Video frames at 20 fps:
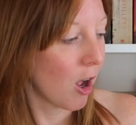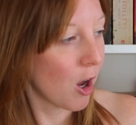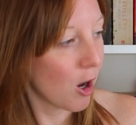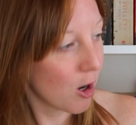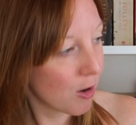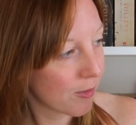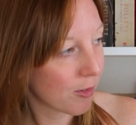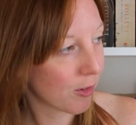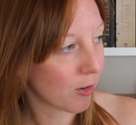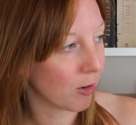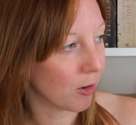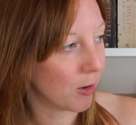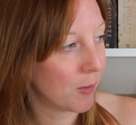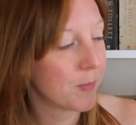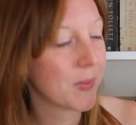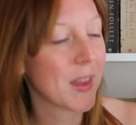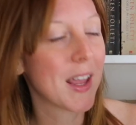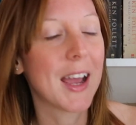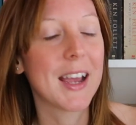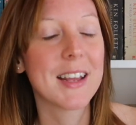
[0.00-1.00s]

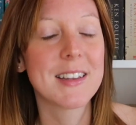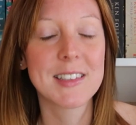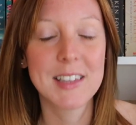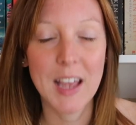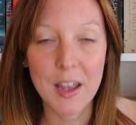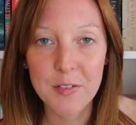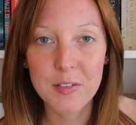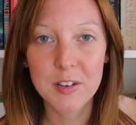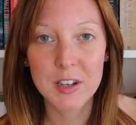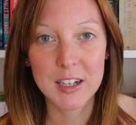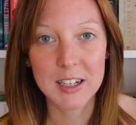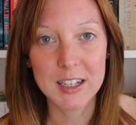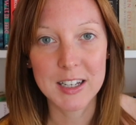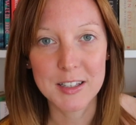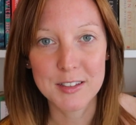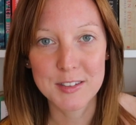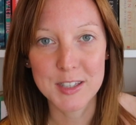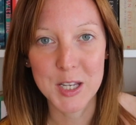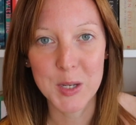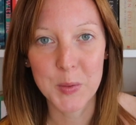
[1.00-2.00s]
overall, I
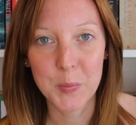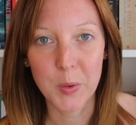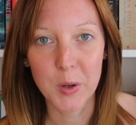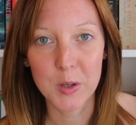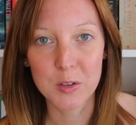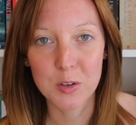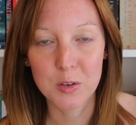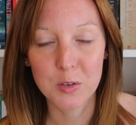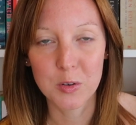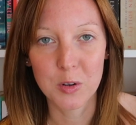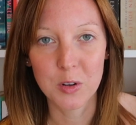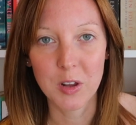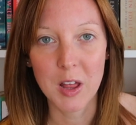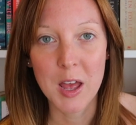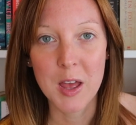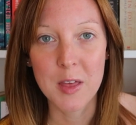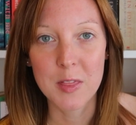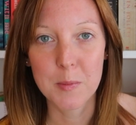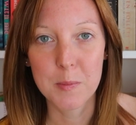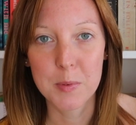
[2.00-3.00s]
definitely see what all
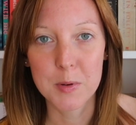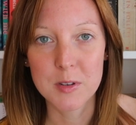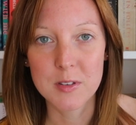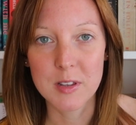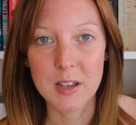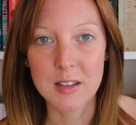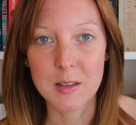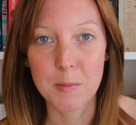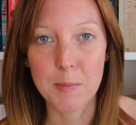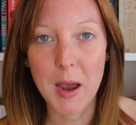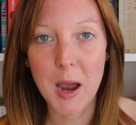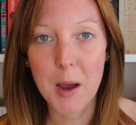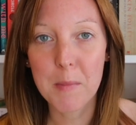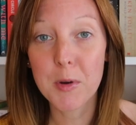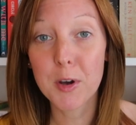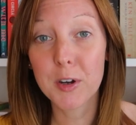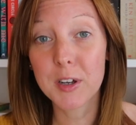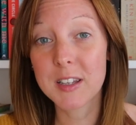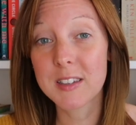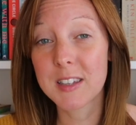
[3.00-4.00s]
the buzz is about.
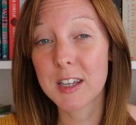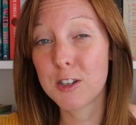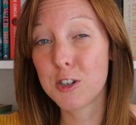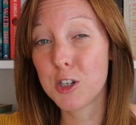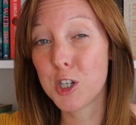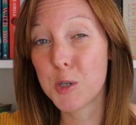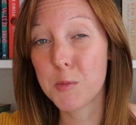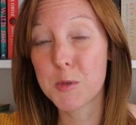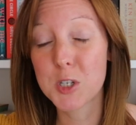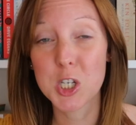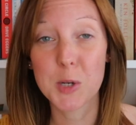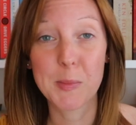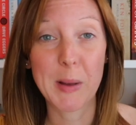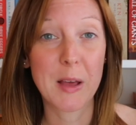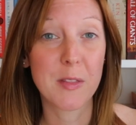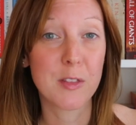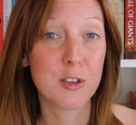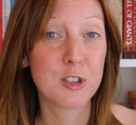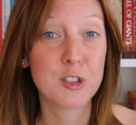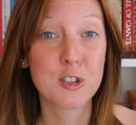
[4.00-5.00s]
I'm not going to say too much
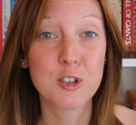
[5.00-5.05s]
about the